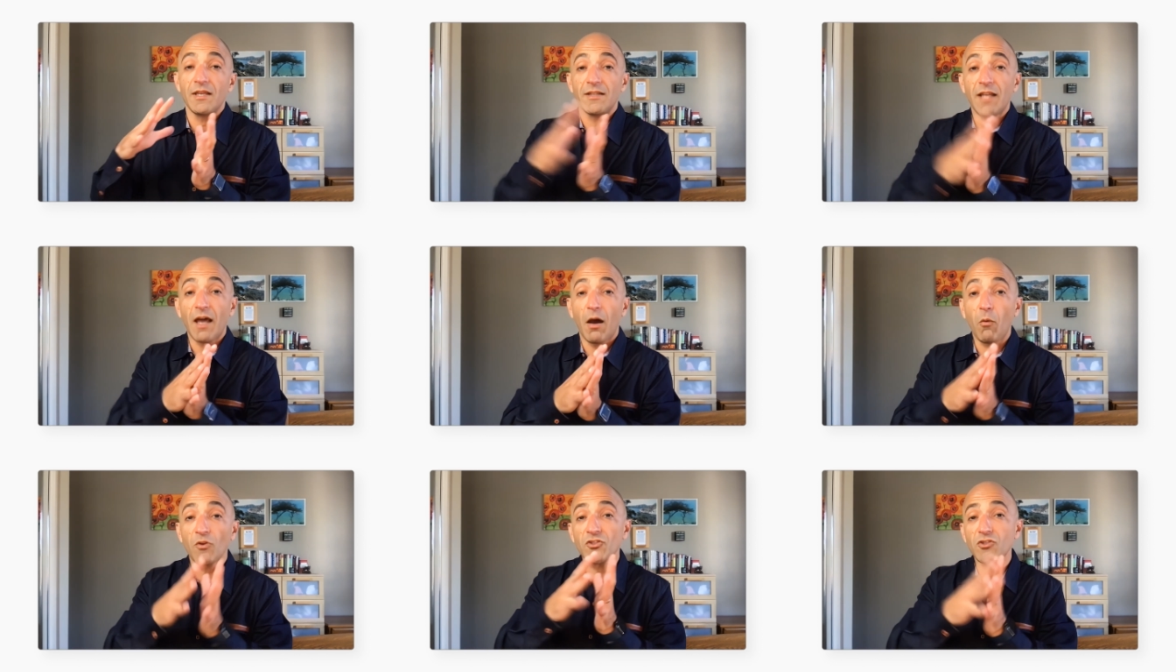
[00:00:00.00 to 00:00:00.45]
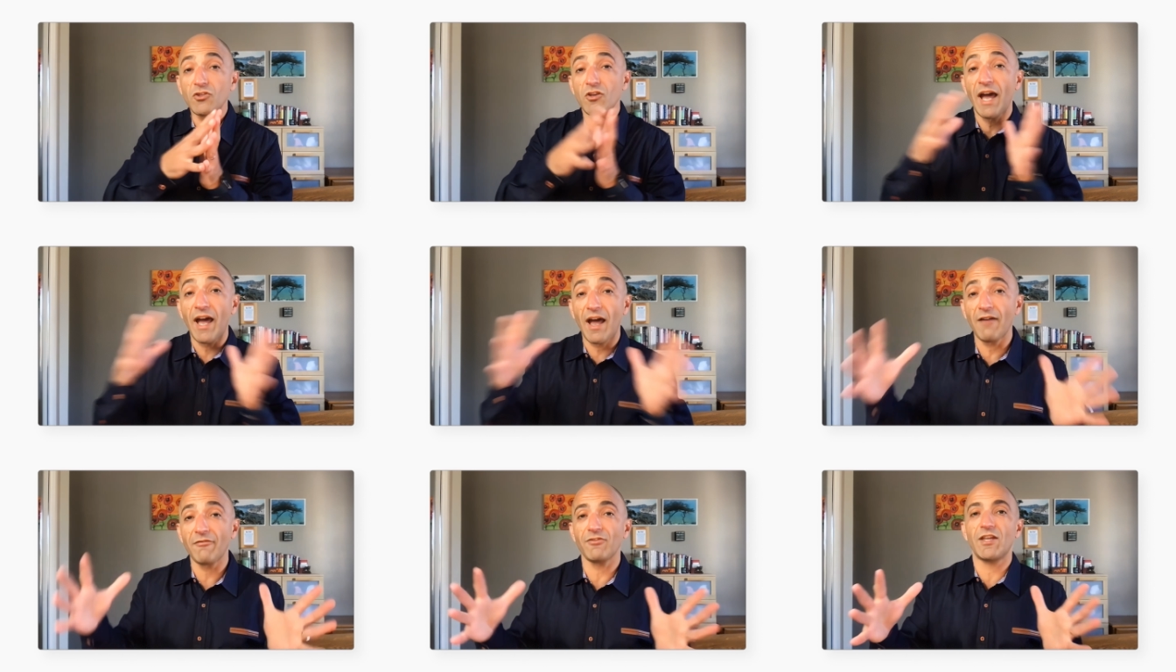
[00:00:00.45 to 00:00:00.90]
Now, once you
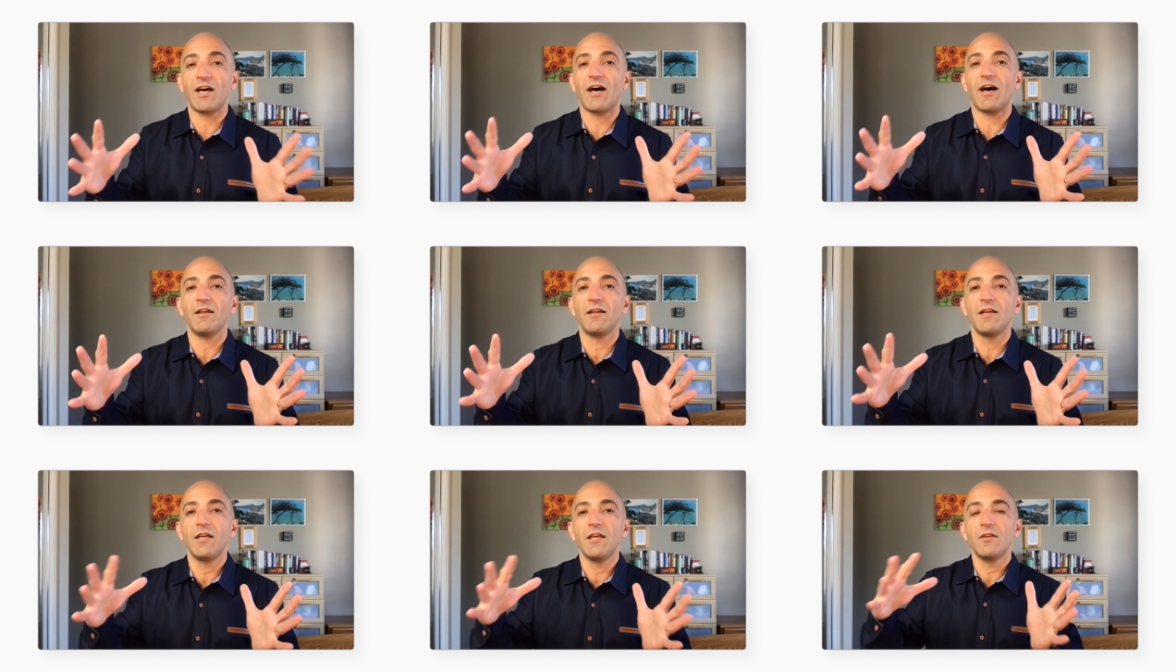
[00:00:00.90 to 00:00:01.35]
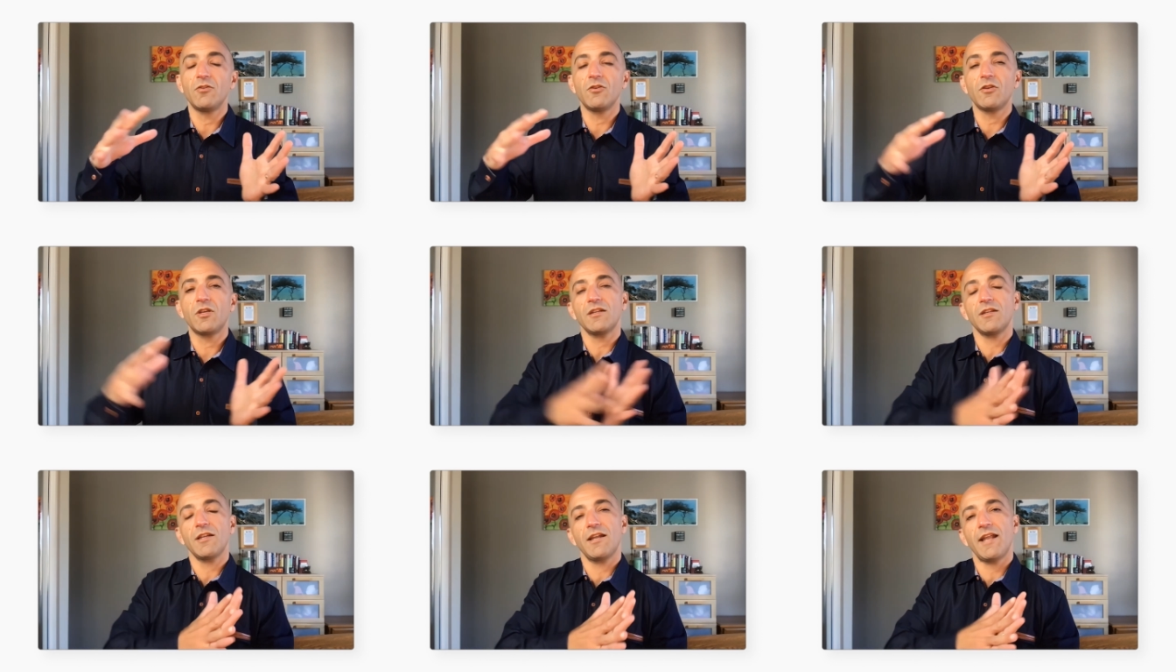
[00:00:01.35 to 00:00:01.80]
have that,
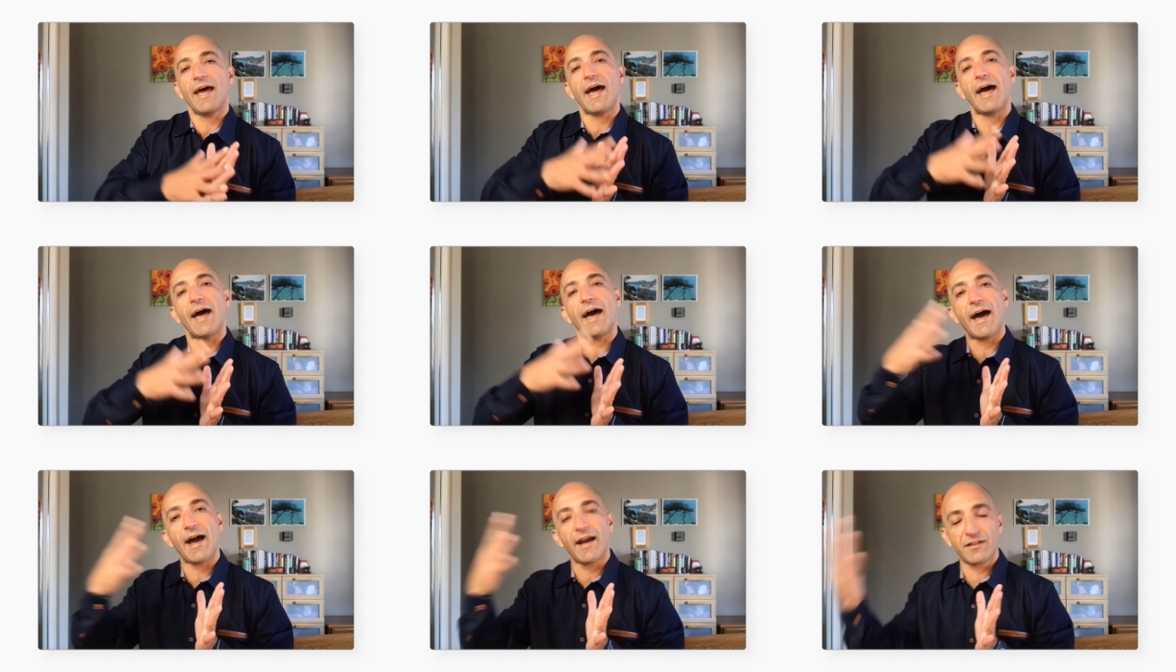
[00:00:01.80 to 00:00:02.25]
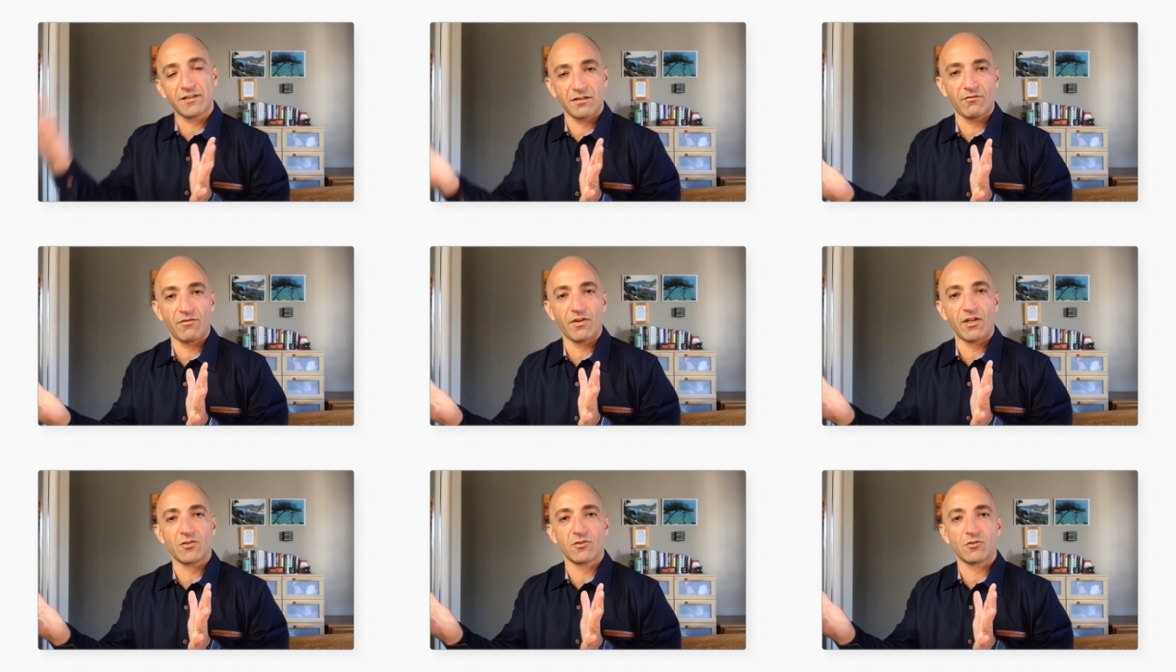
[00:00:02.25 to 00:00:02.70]
you can then
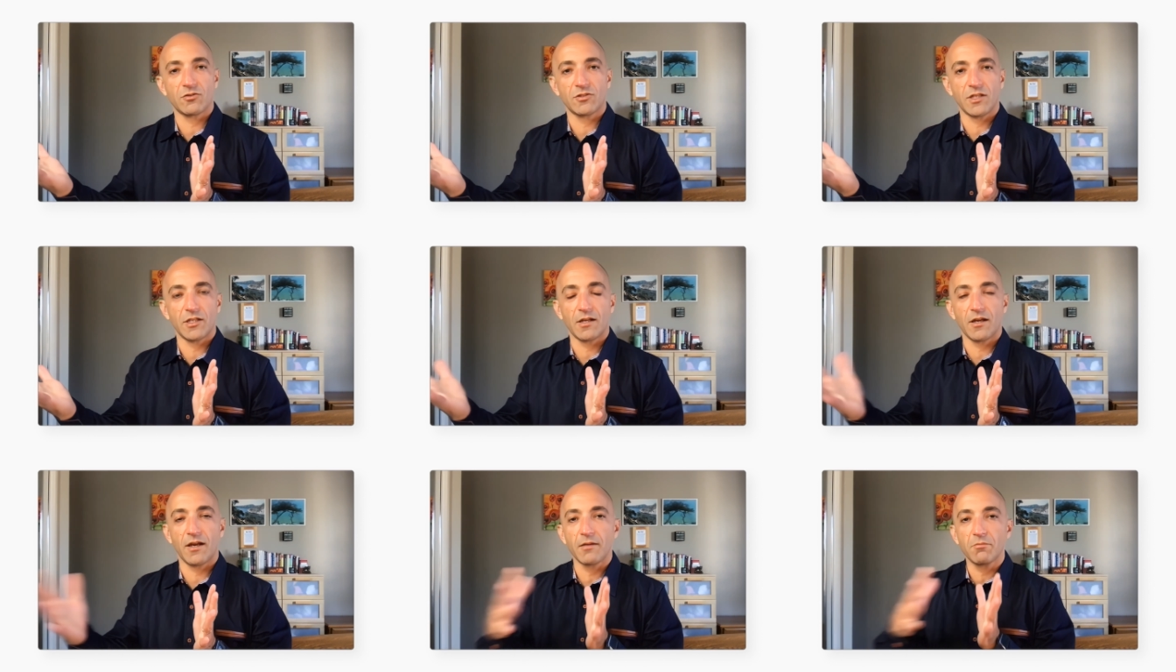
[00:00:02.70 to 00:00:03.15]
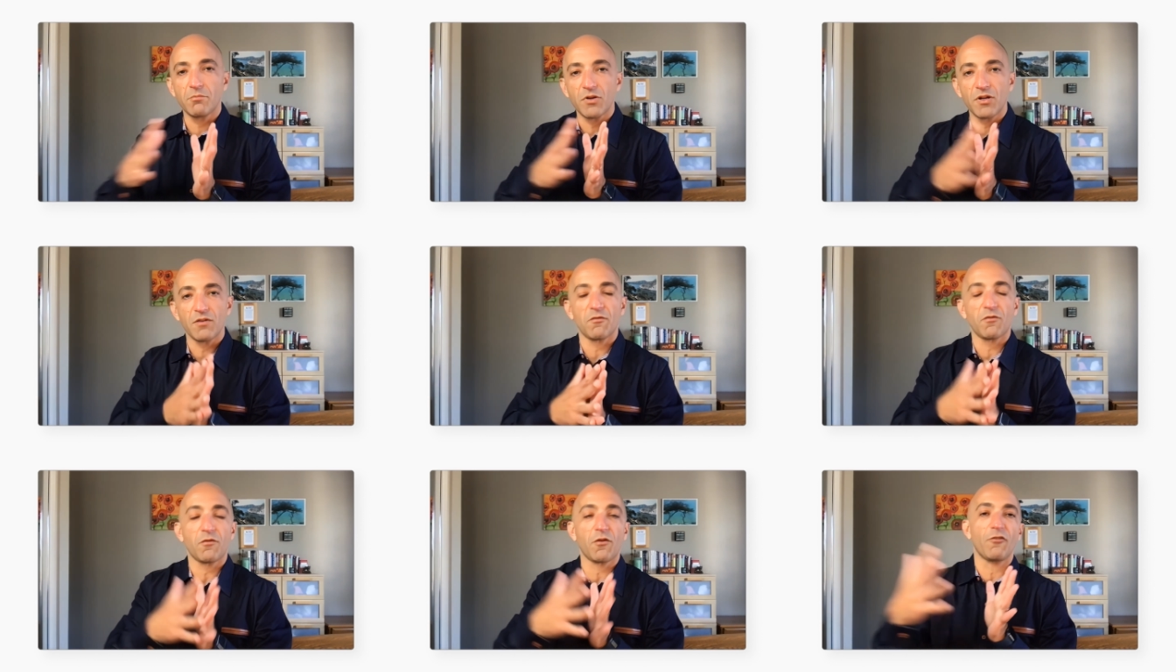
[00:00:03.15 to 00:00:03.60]
activate your data and
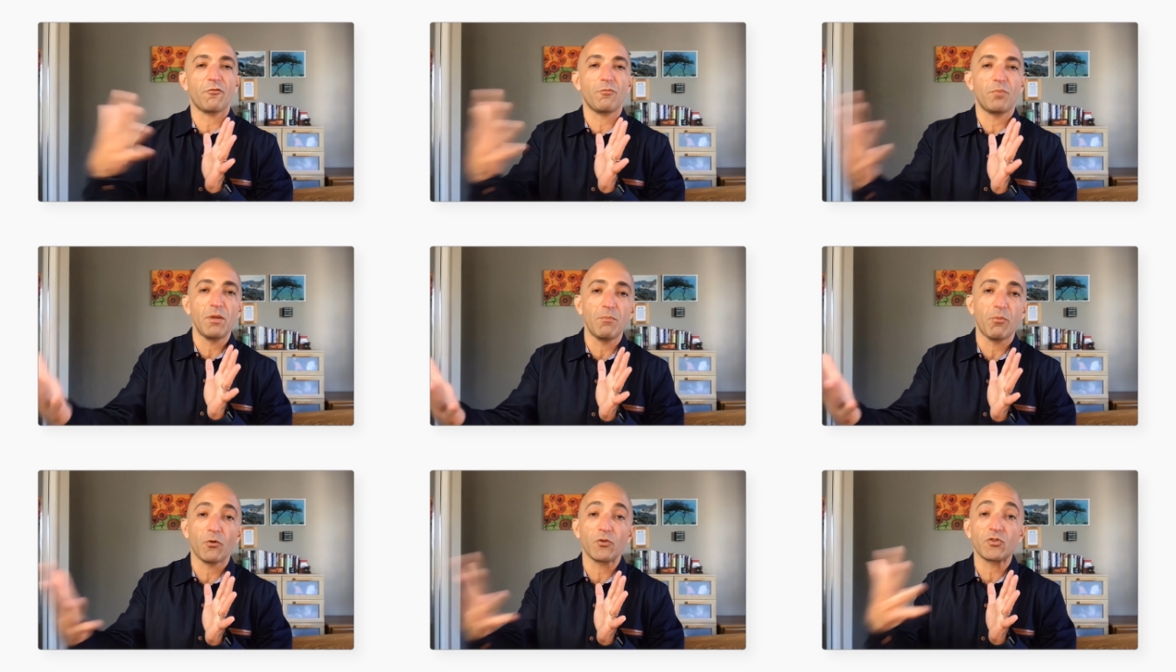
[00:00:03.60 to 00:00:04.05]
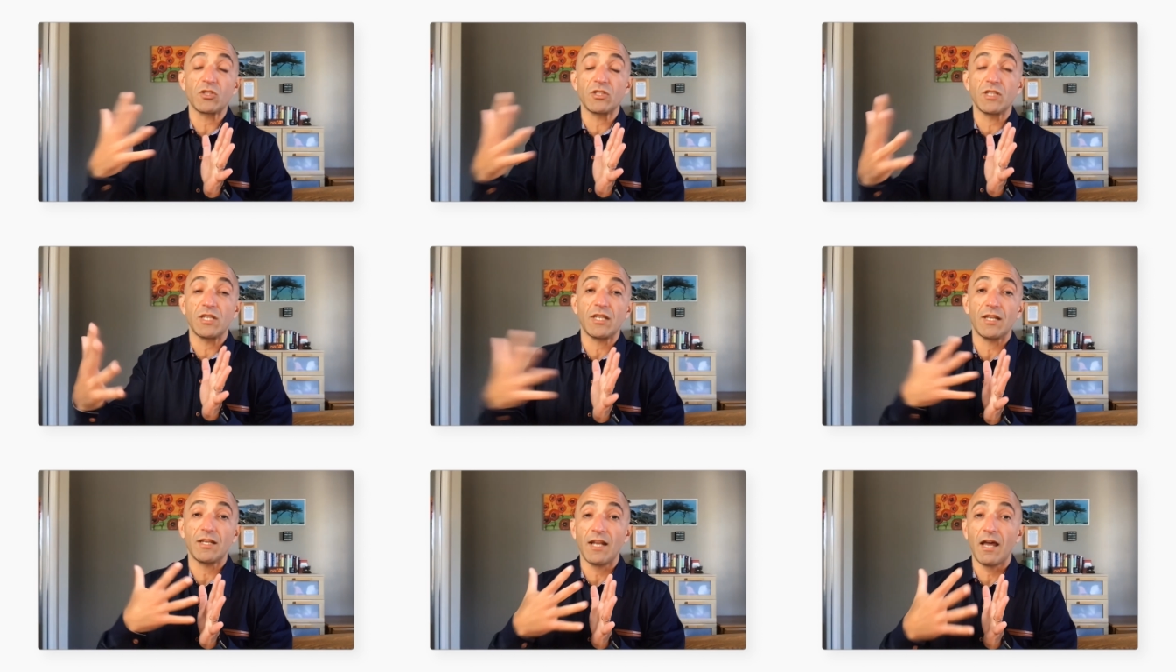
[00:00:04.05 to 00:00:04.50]
put it in front of people so
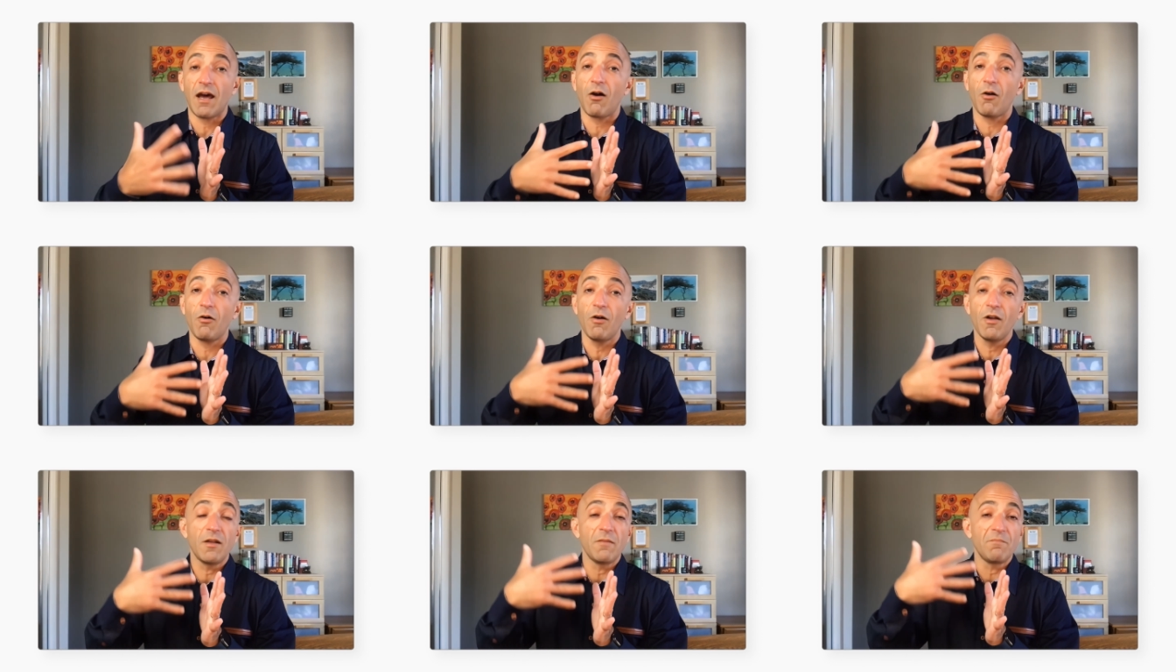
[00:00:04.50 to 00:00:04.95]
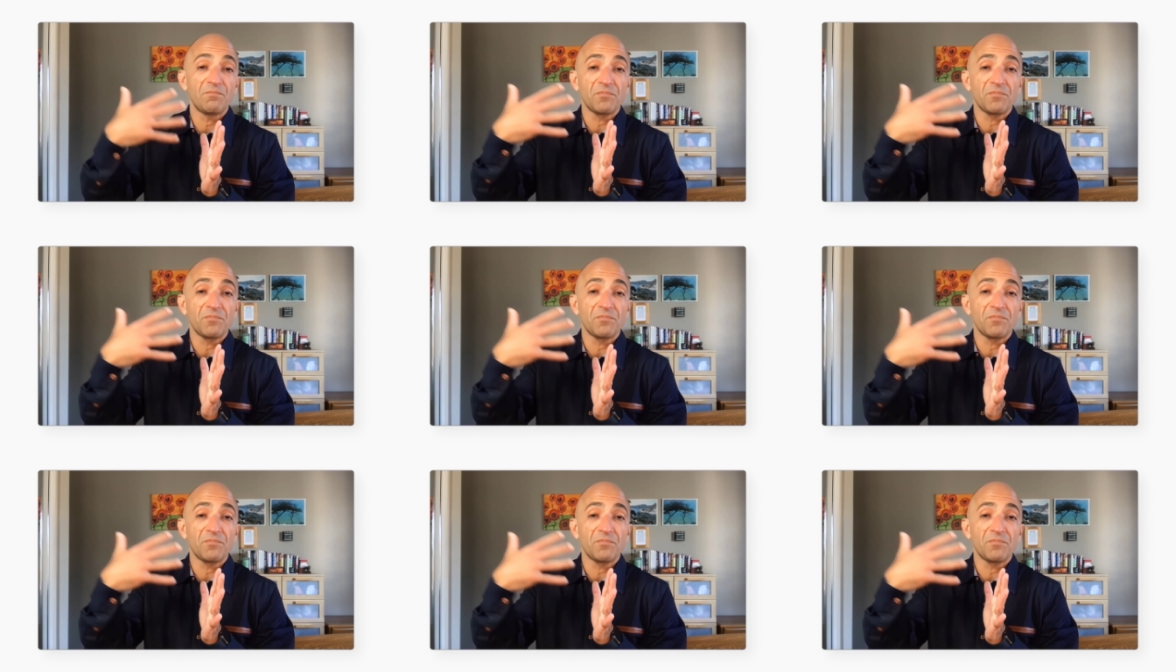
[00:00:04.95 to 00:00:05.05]
they can now